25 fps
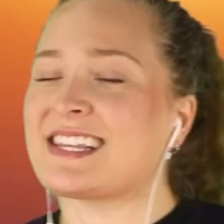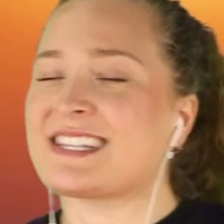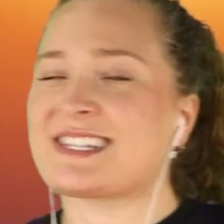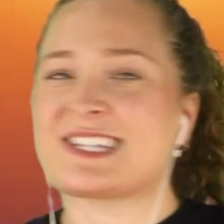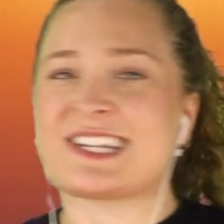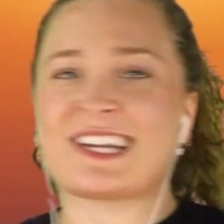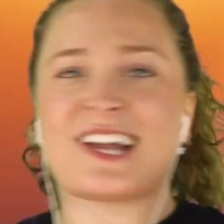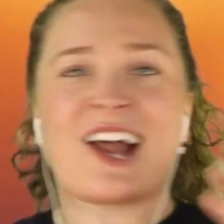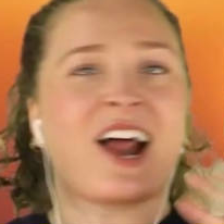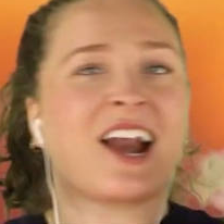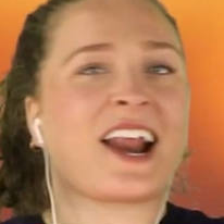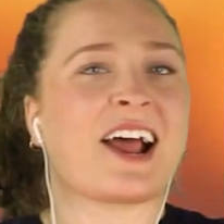
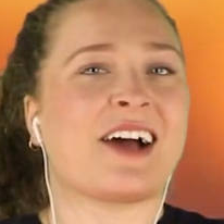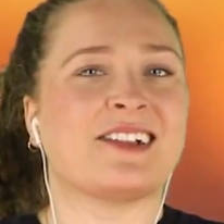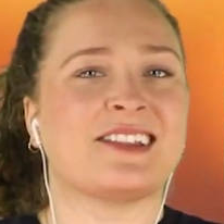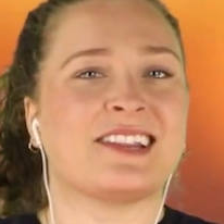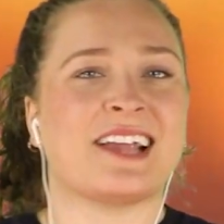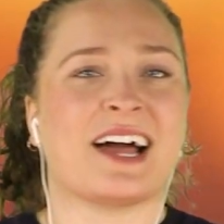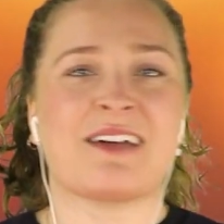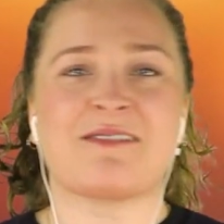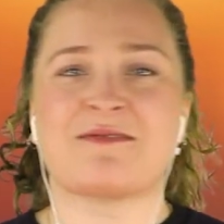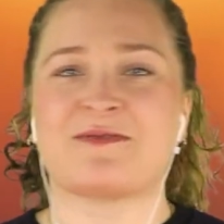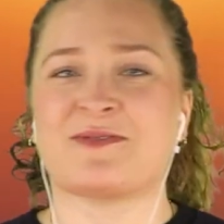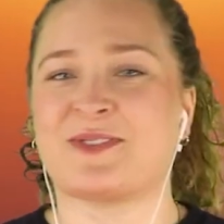That's not how
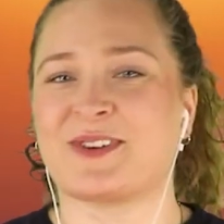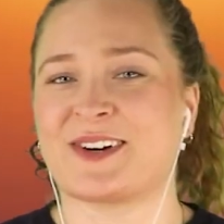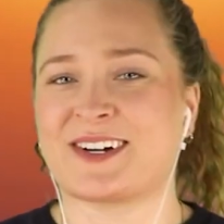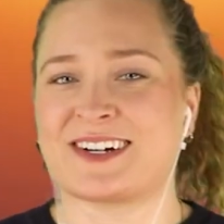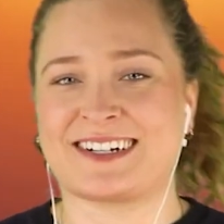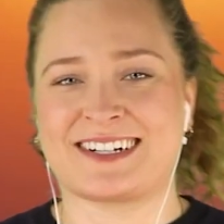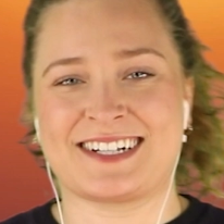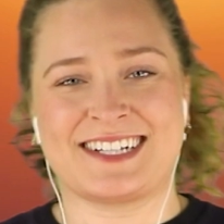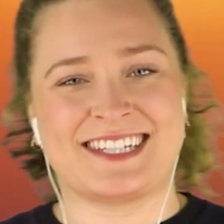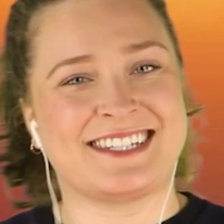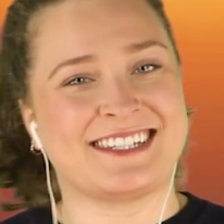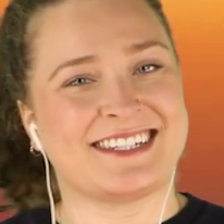life
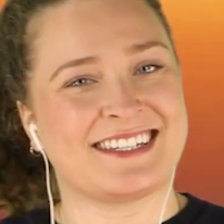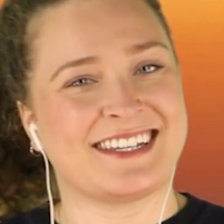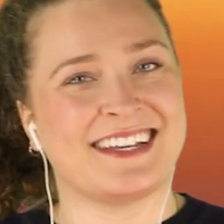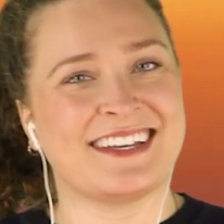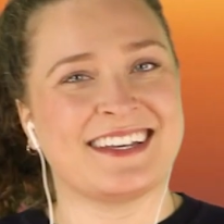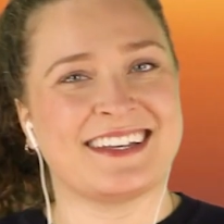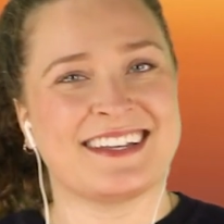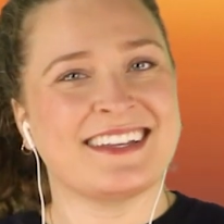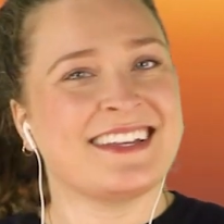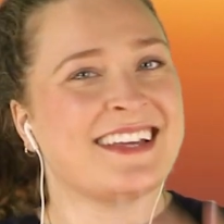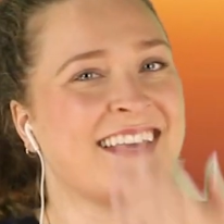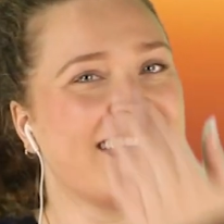works.
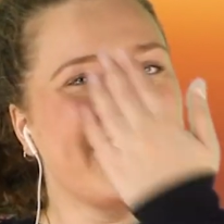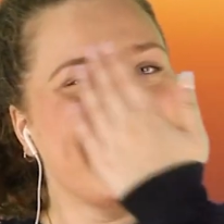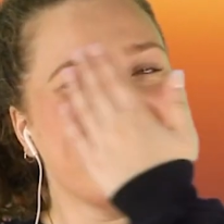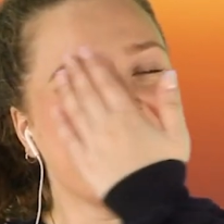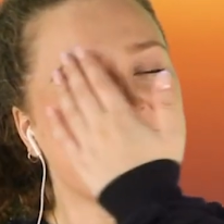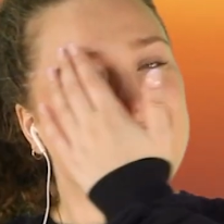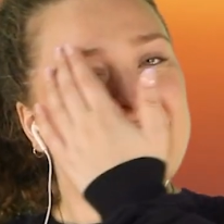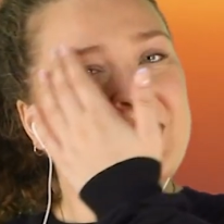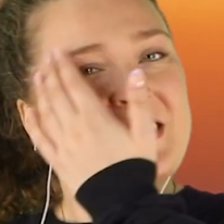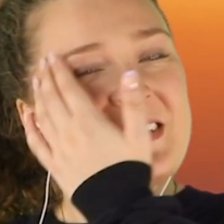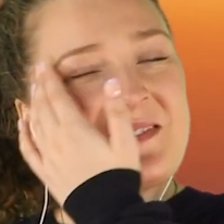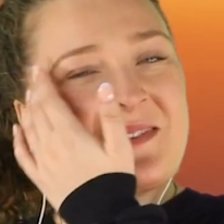
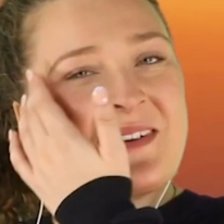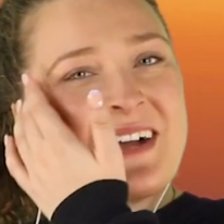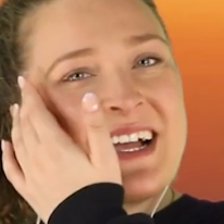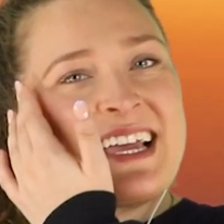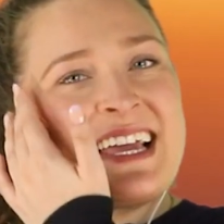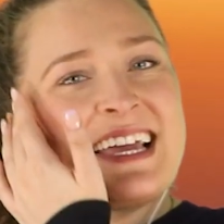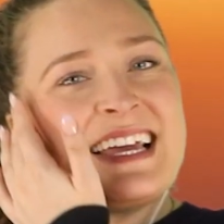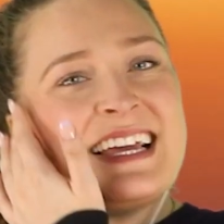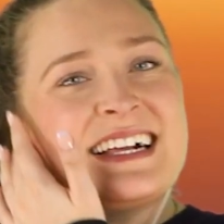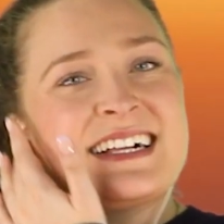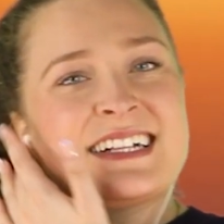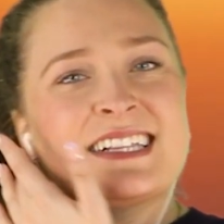
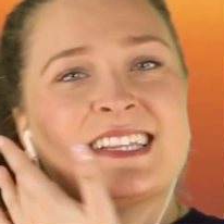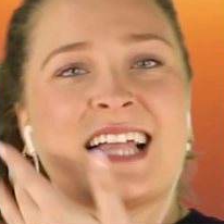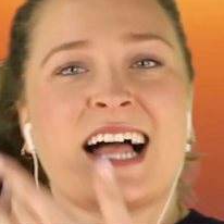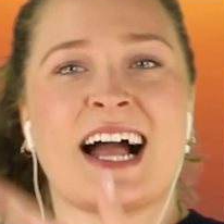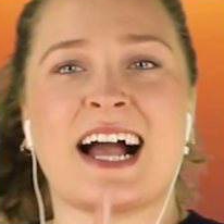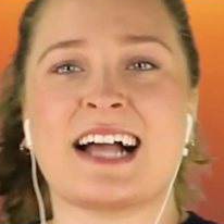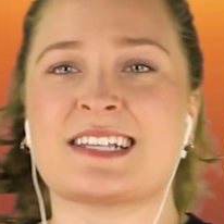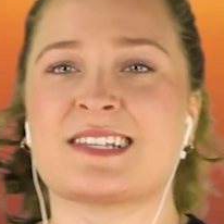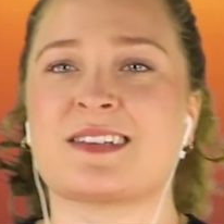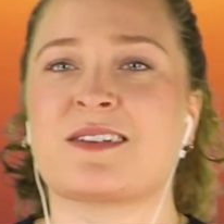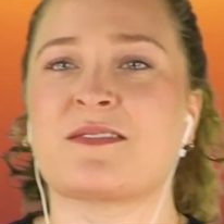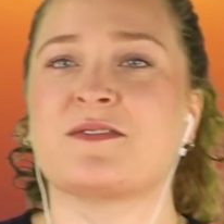Swinging a
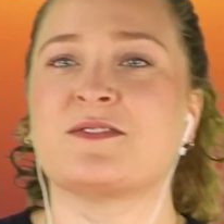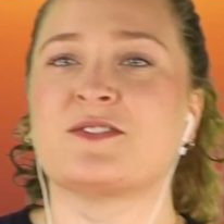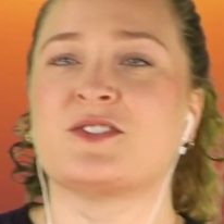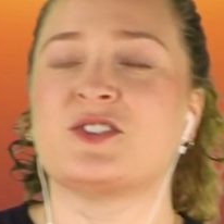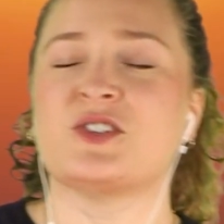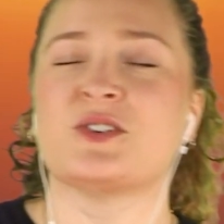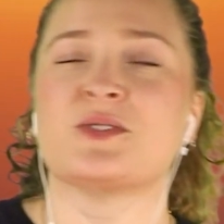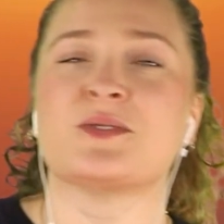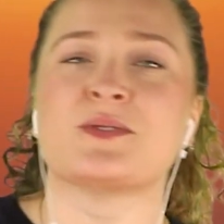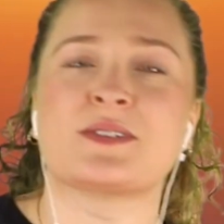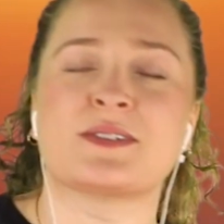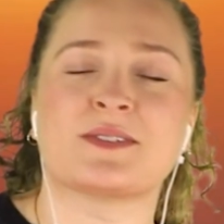glass of
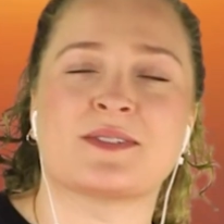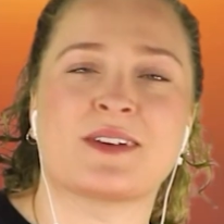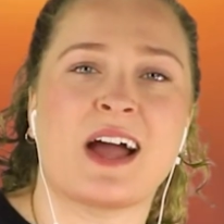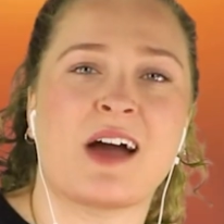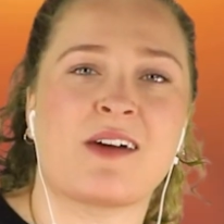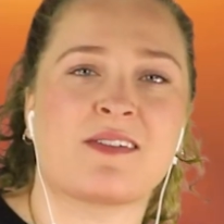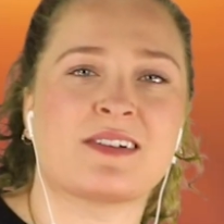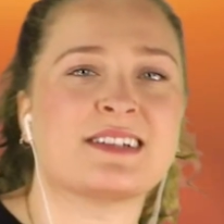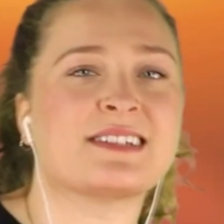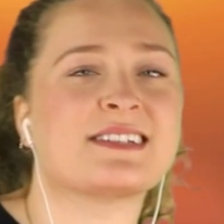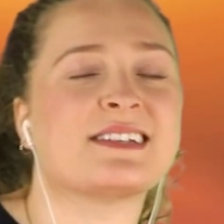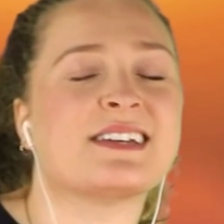juice
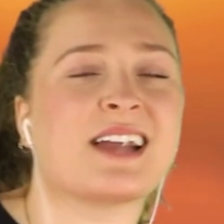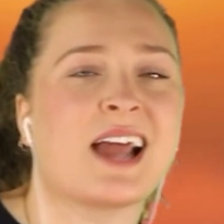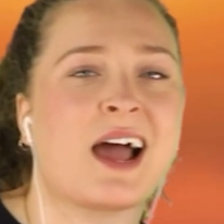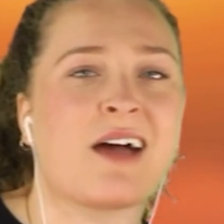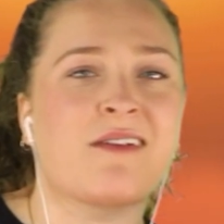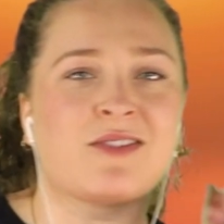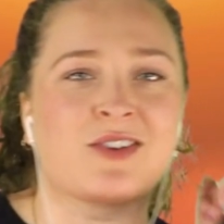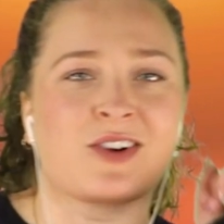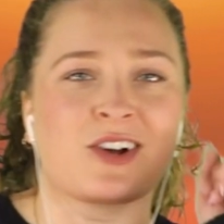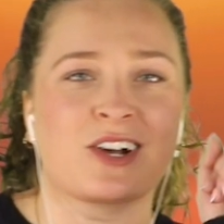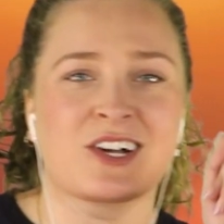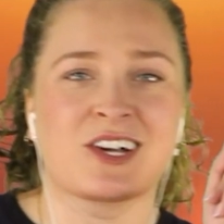around is
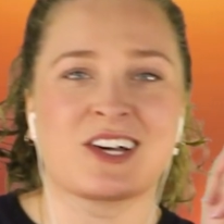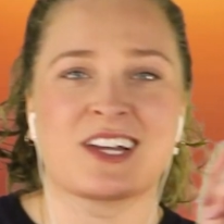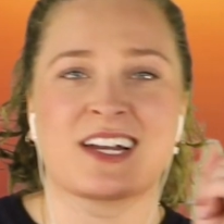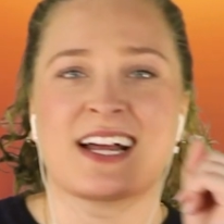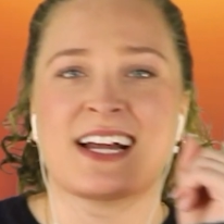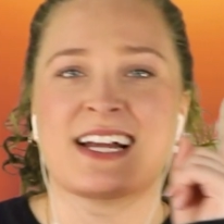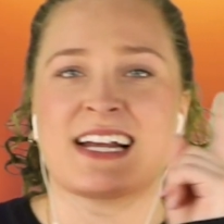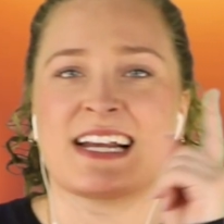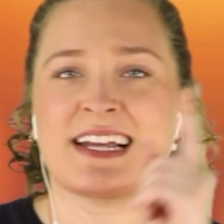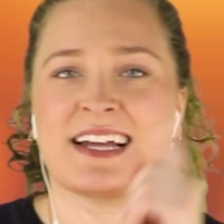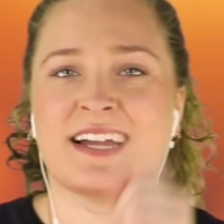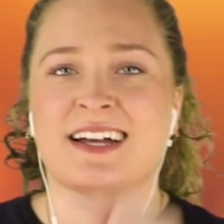never a good
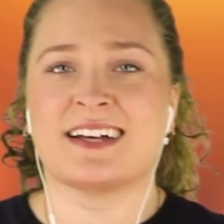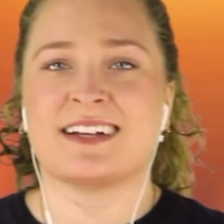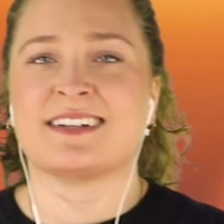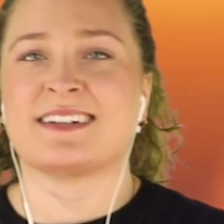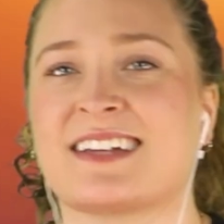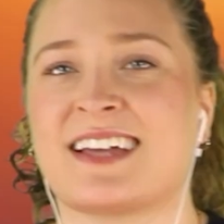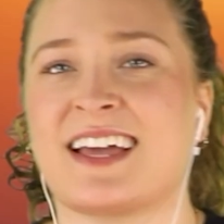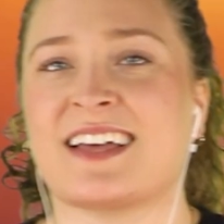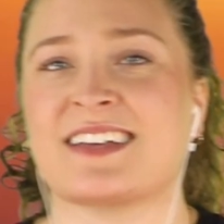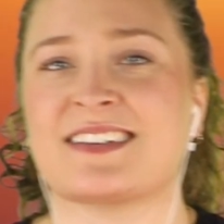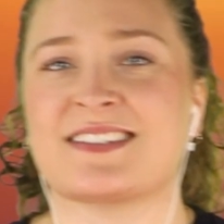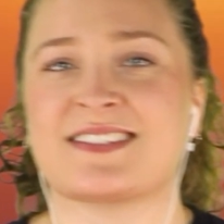idea
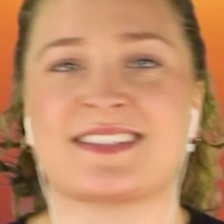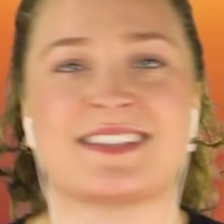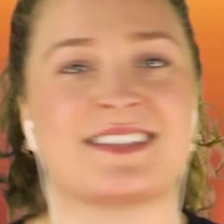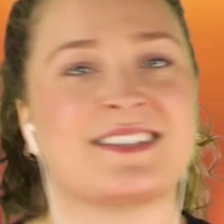because